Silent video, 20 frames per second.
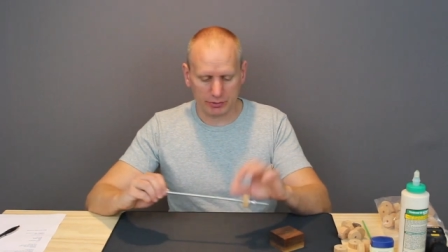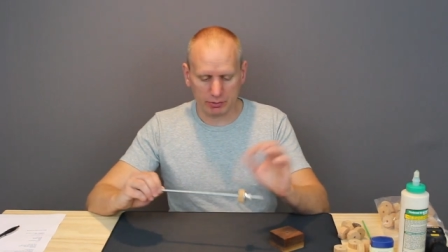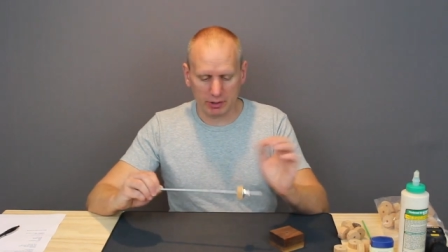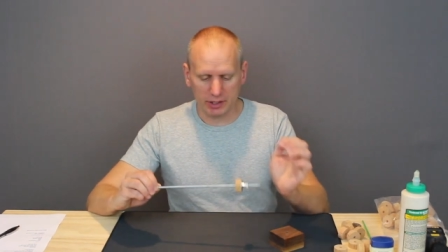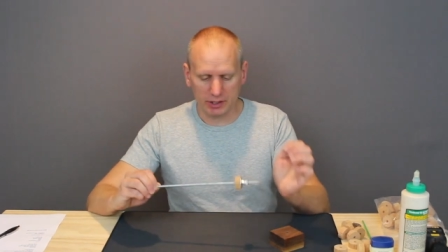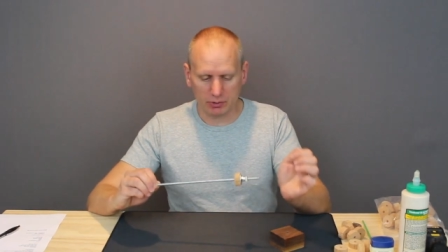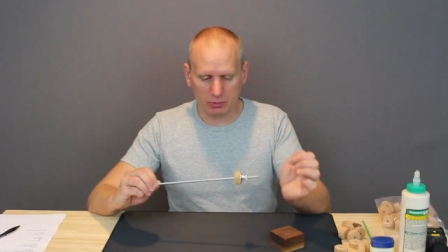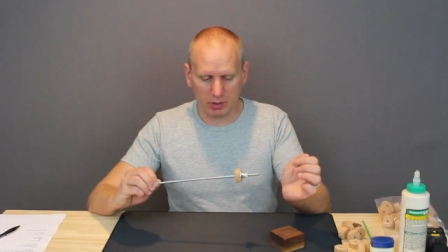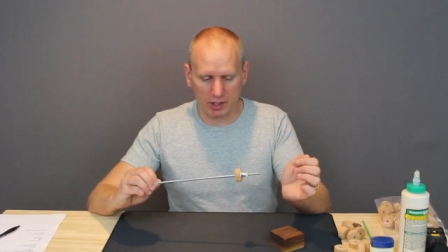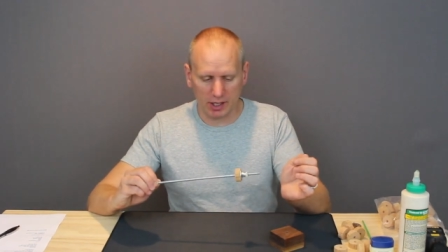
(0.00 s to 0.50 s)

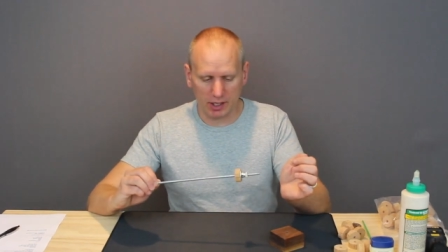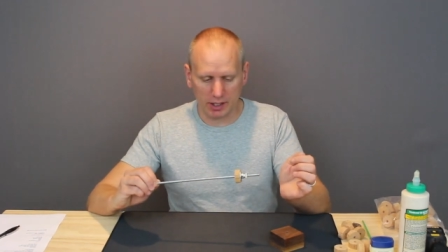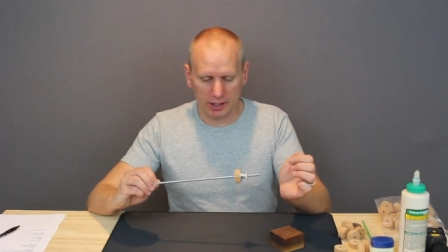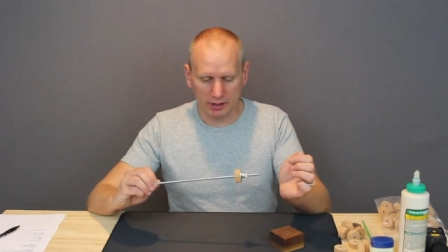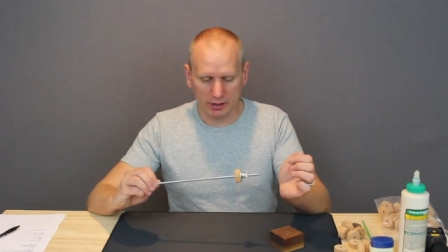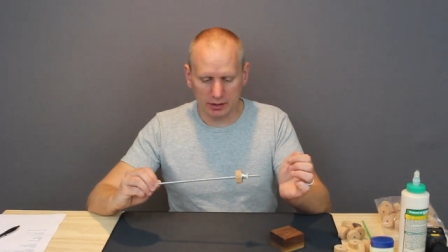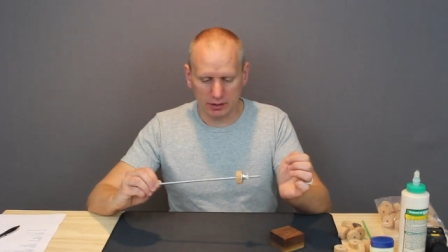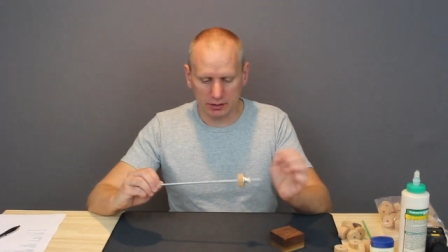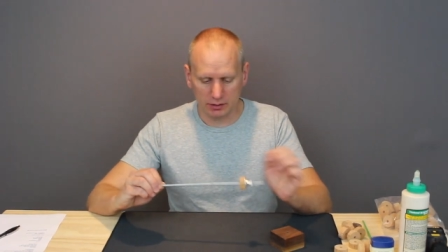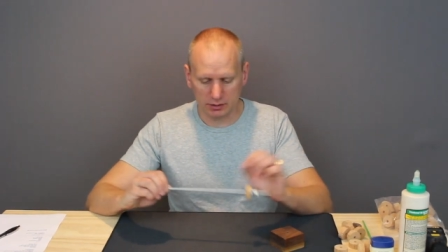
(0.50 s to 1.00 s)
threaded
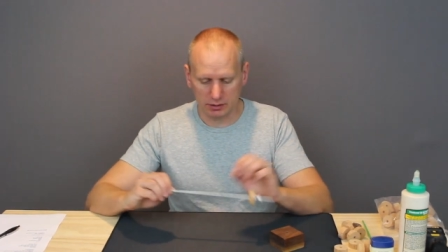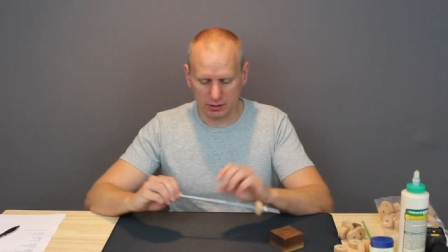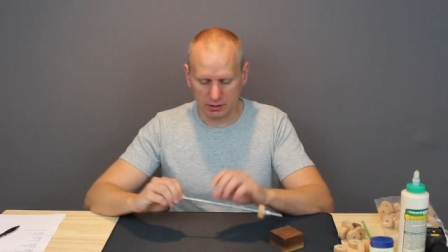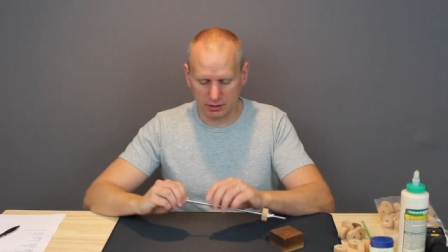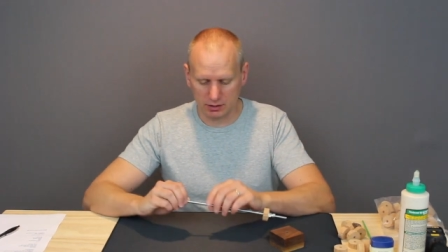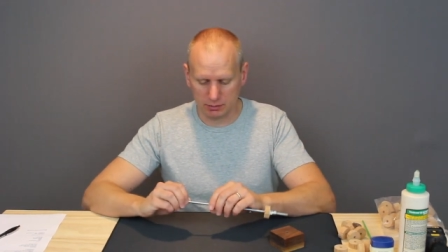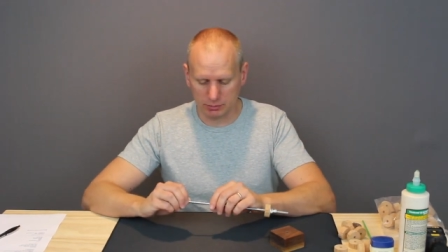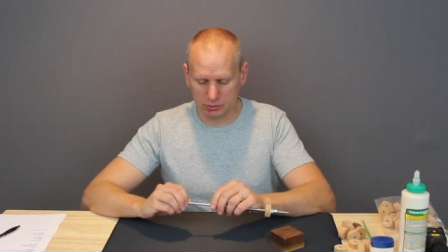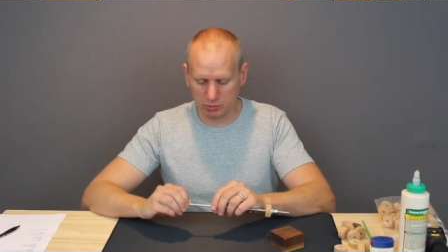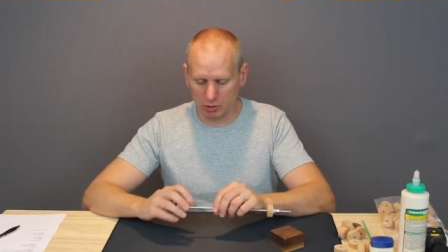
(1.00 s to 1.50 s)
rod,
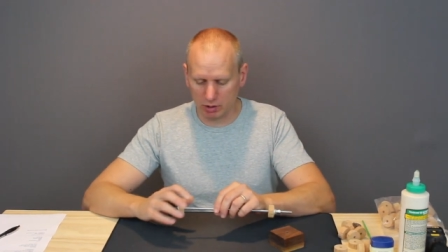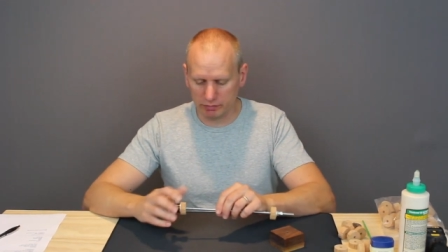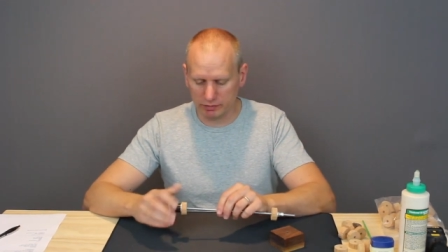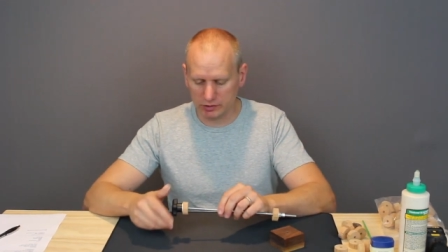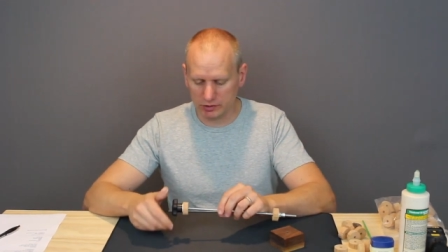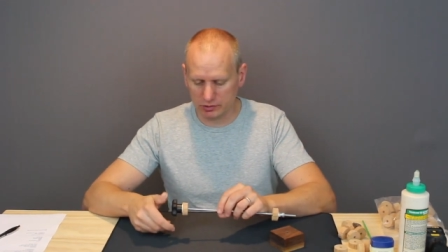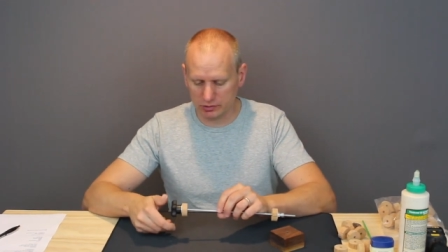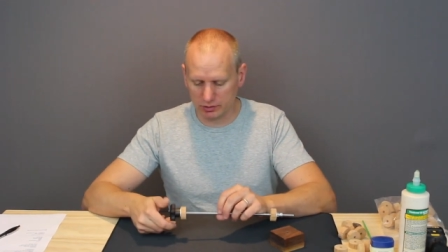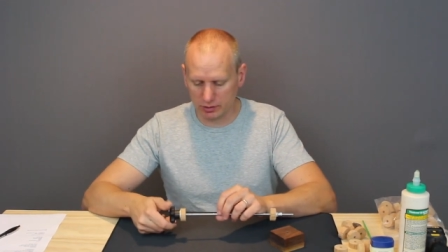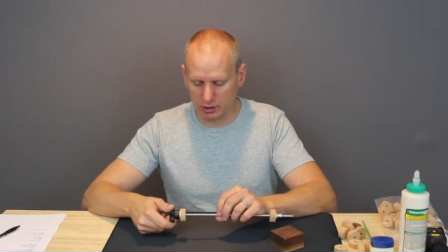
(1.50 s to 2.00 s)
12
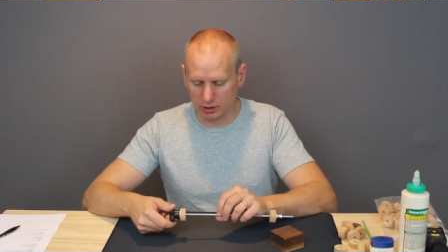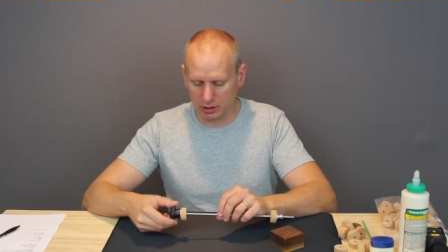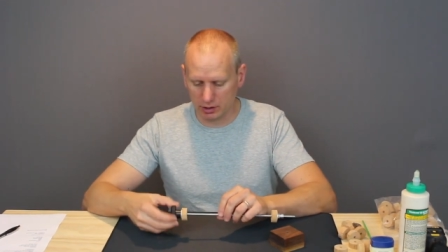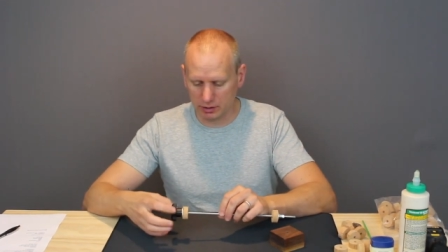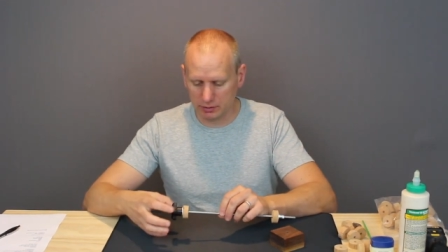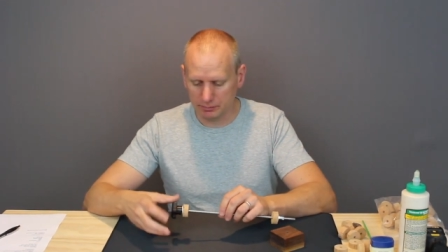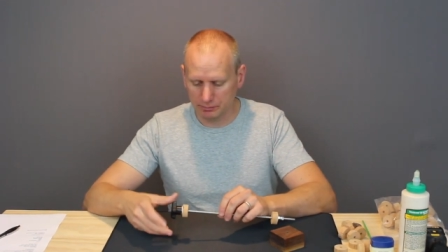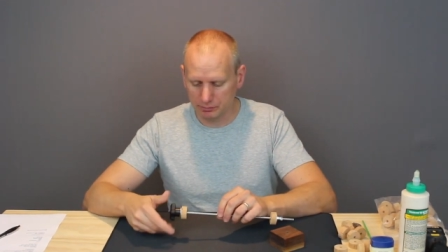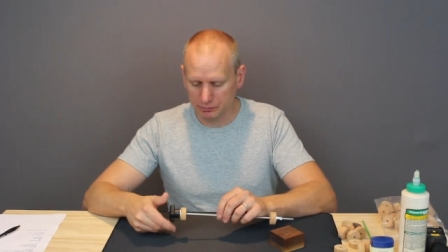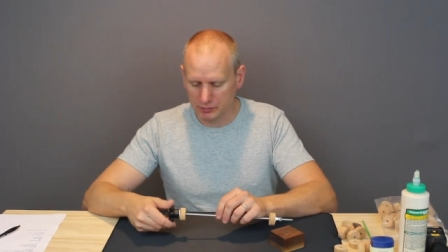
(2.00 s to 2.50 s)
inches
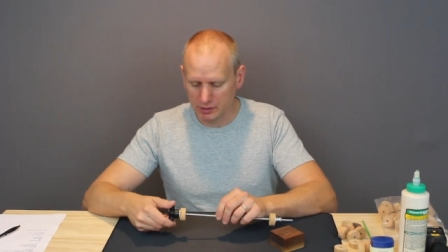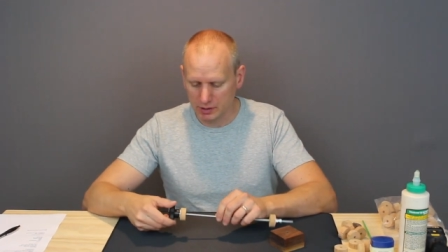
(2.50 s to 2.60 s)
long,